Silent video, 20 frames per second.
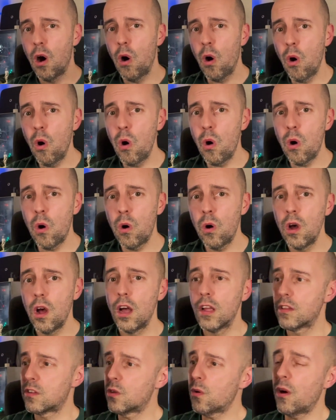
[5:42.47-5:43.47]
Or
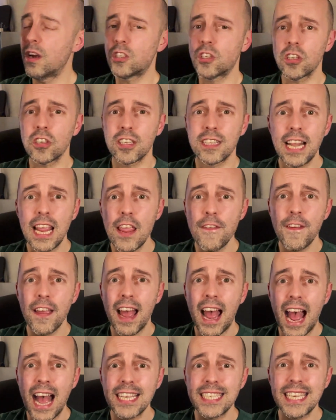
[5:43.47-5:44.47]
do I just leave
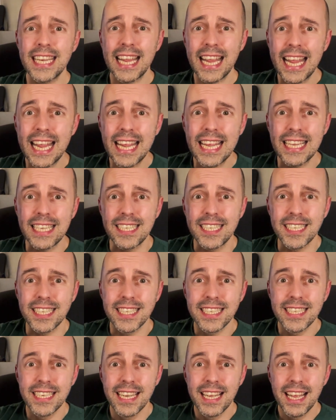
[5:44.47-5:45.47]
it as it
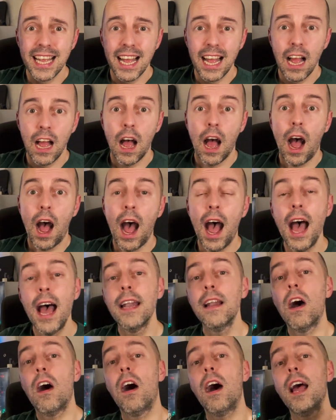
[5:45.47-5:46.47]
is?
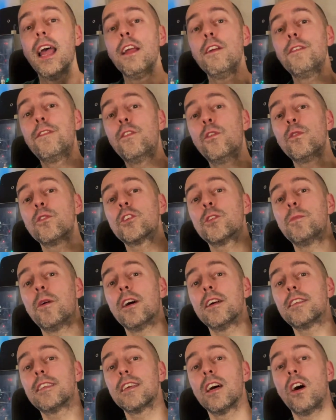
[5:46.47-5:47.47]
And I thought to
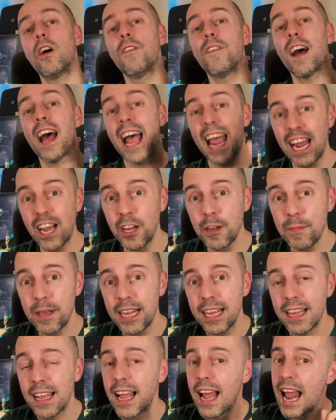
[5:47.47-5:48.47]
myself, hang on a
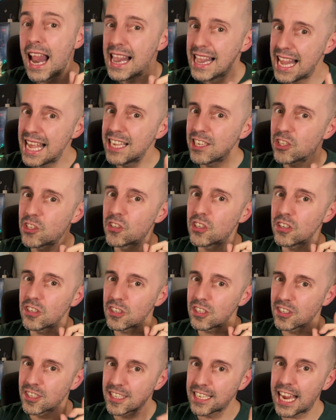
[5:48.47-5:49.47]
minute, let's
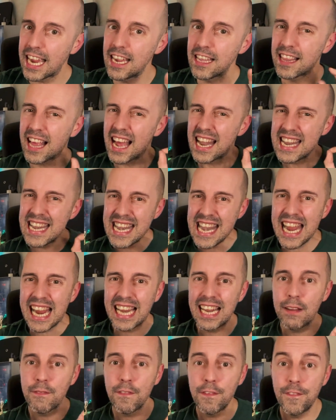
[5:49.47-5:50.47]
just say that
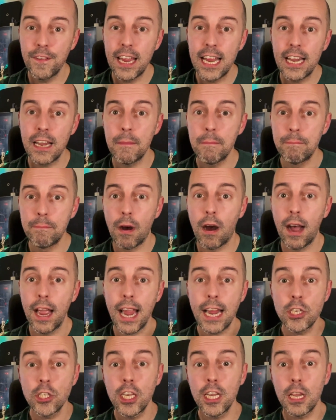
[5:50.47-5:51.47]
niggling feeling by
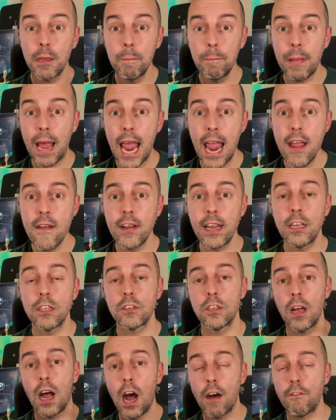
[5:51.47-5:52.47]
actually comparing it
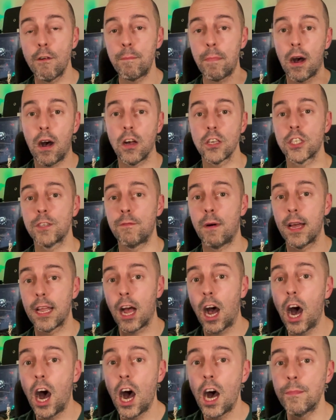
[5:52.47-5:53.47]
to other parts of my
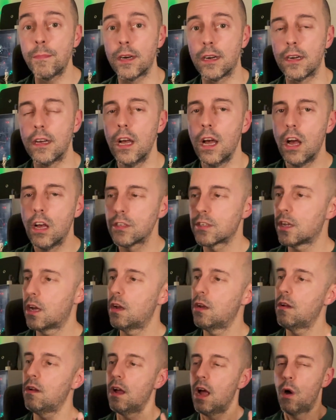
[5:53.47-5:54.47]
armour.
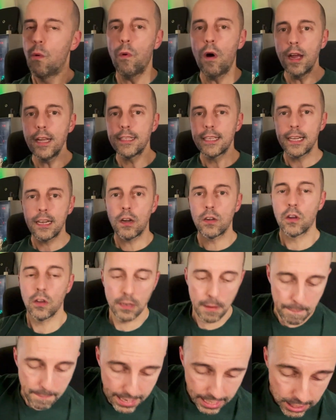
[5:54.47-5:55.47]
So what I did, I got
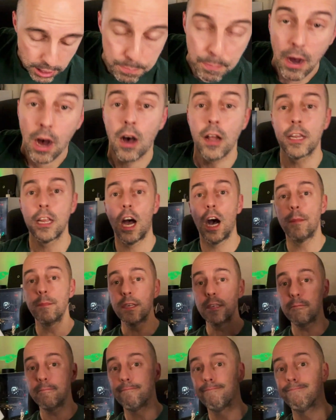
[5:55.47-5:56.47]
the biggest part of the armour.